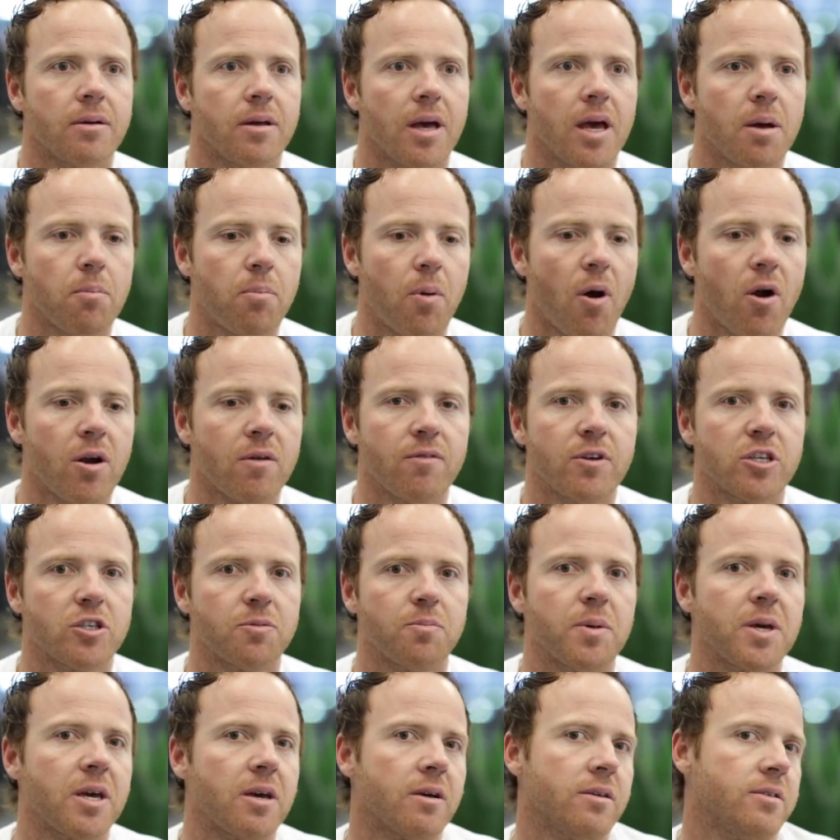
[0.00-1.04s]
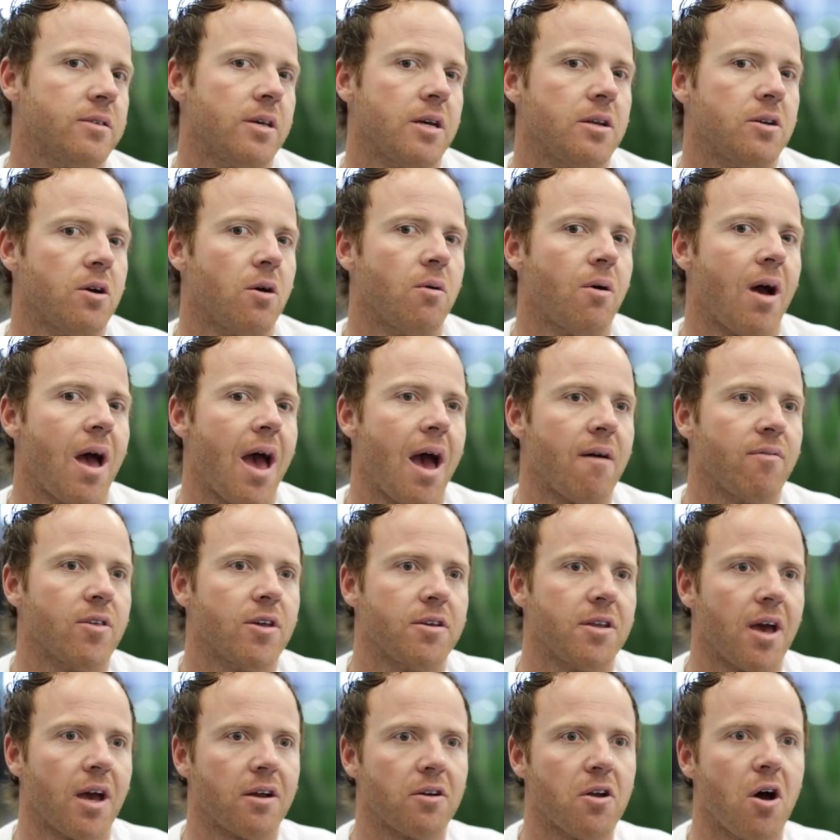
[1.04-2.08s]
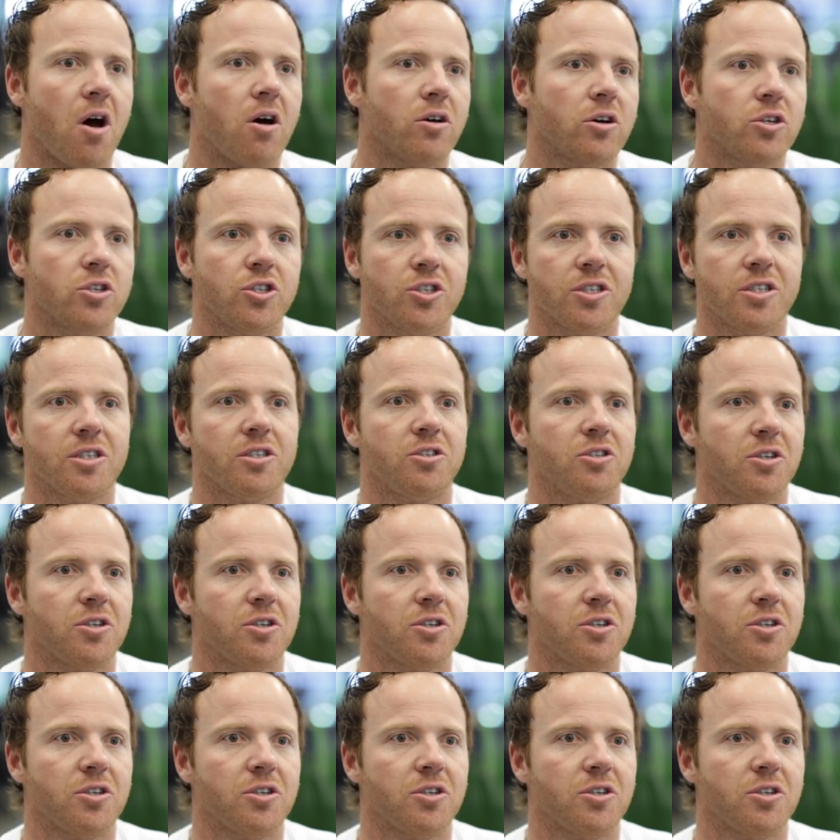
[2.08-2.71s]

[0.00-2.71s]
And part of it's because they don't have the technology